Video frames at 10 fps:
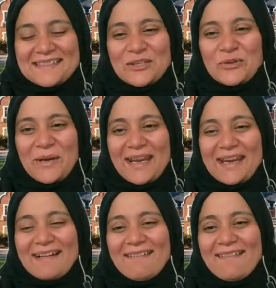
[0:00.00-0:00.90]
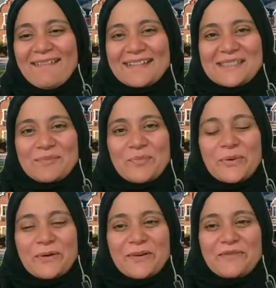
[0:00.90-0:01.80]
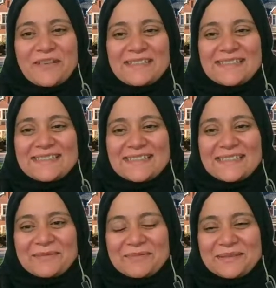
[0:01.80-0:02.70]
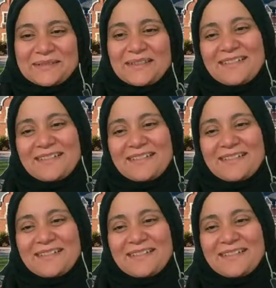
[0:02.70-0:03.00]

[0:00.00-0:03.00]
Cooking. Oh, it's a perfect example.